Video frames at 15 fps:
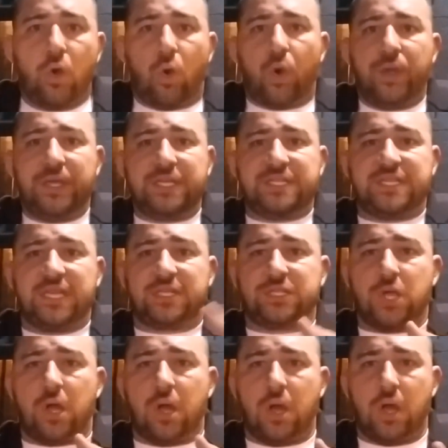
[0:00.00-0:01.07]
or he
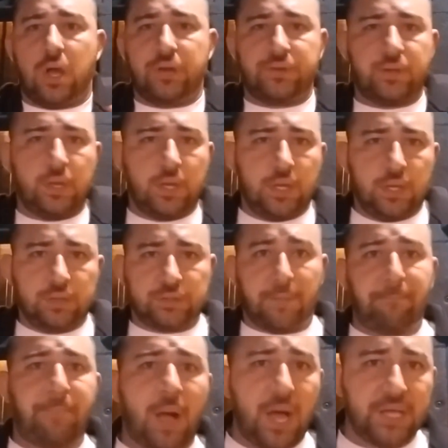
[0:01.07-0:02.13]
sits on the
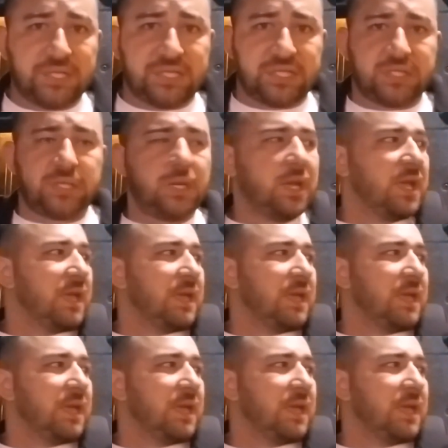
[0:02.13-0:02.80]
bus